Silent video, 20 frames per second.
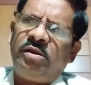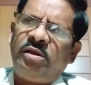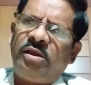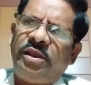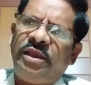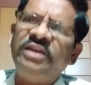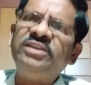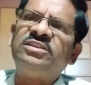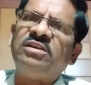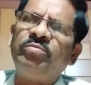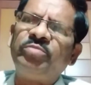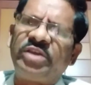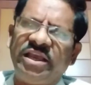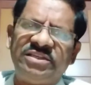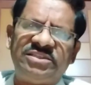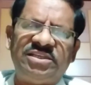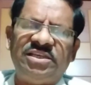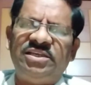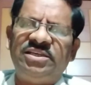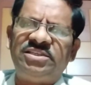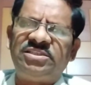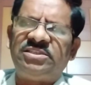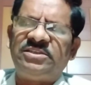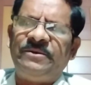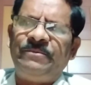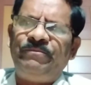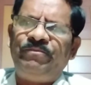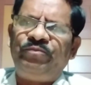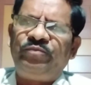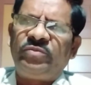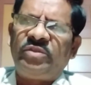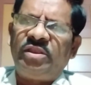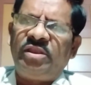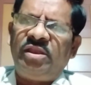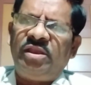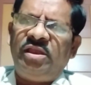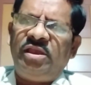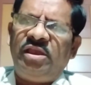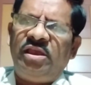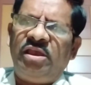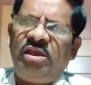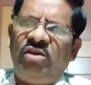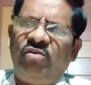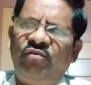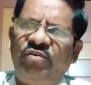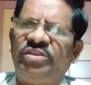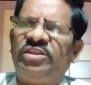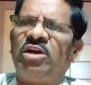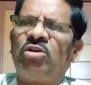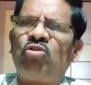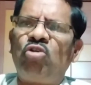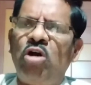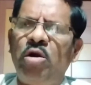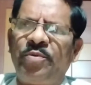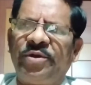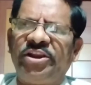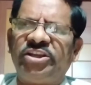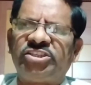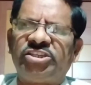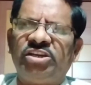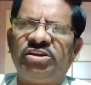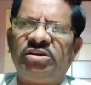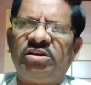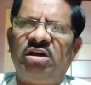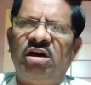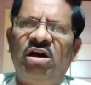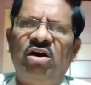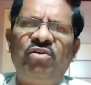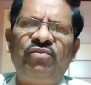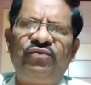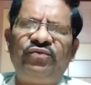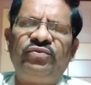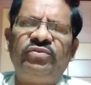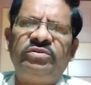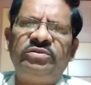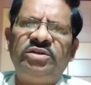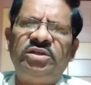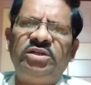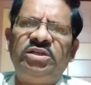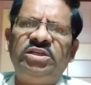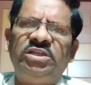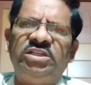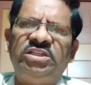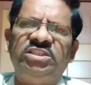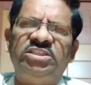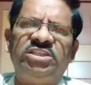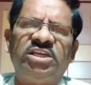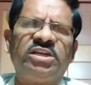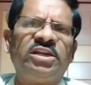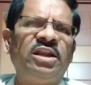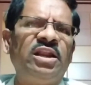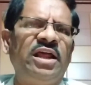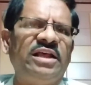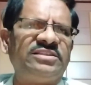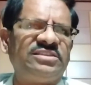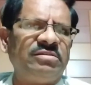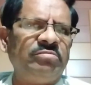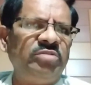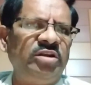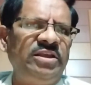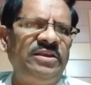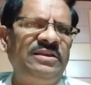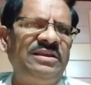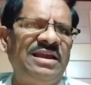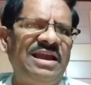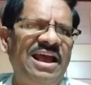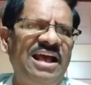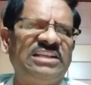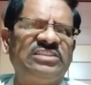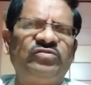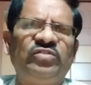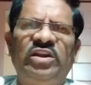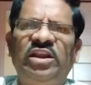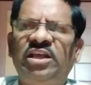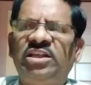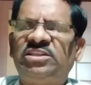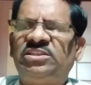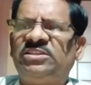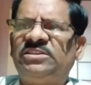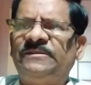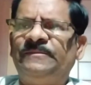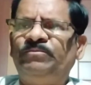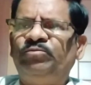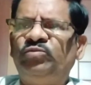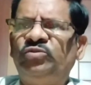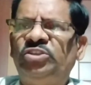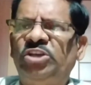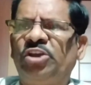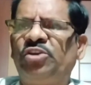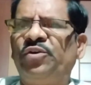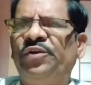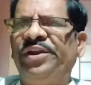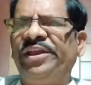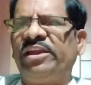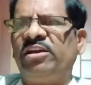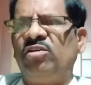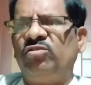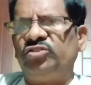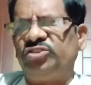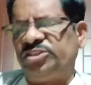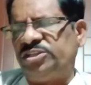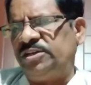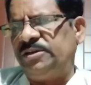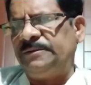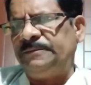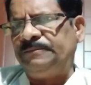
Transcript: in some cases with the cooperation of General Assembly as well as Security Council.